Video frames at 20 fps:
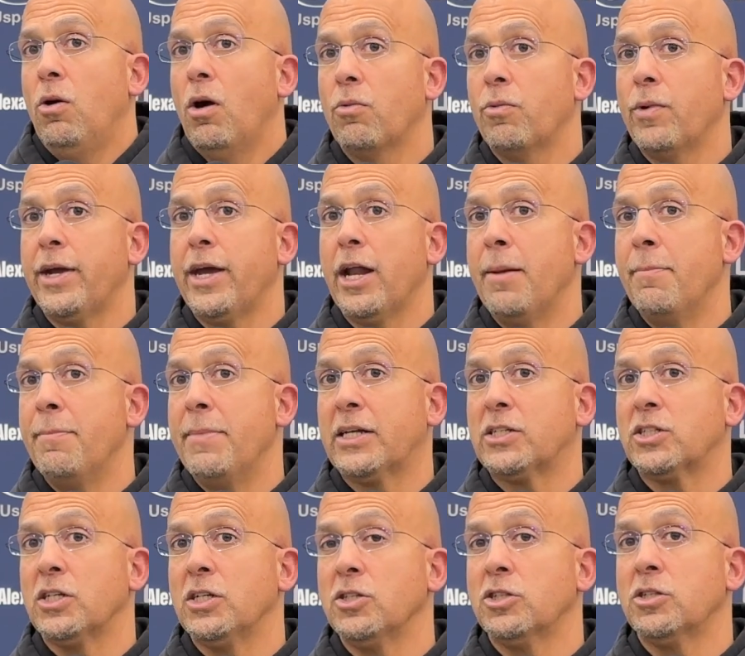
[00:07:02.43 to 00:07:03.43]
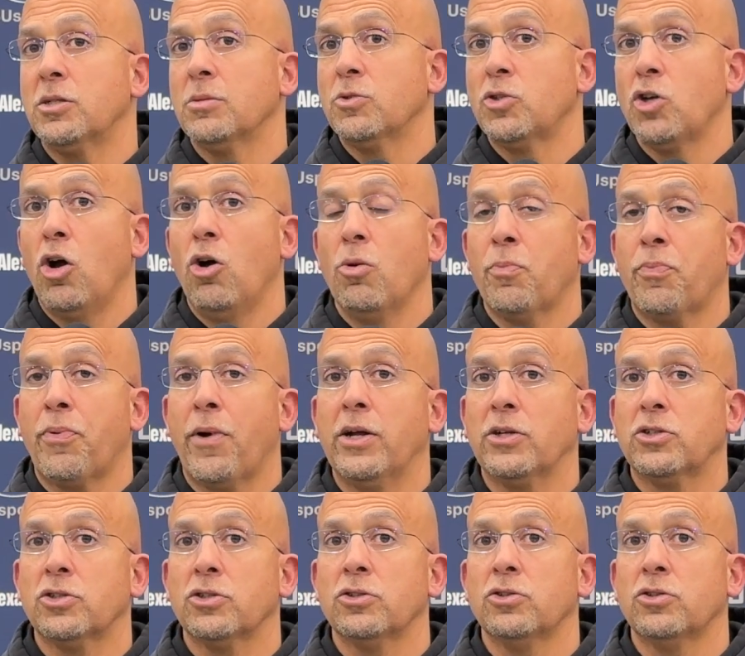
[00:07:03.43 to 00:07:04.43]
are we going to mix in some zone
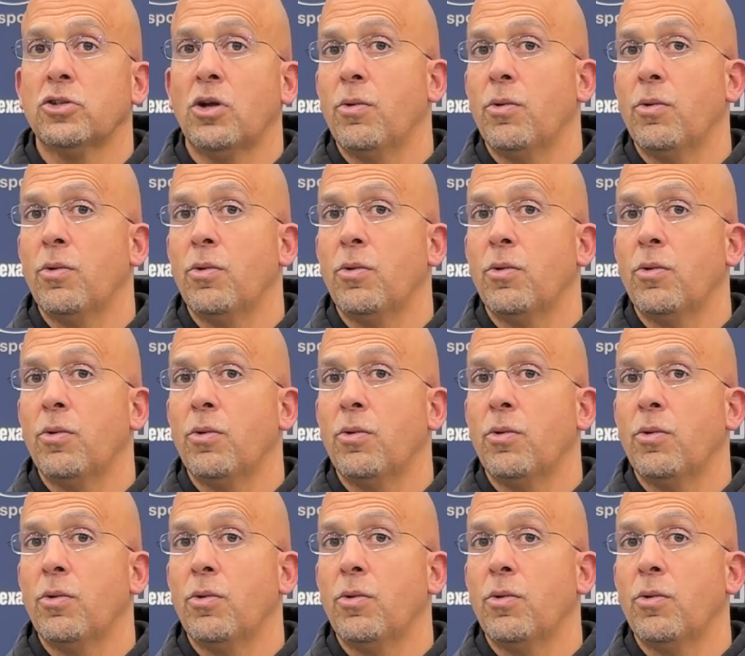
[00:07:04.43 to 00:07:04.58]
pressures?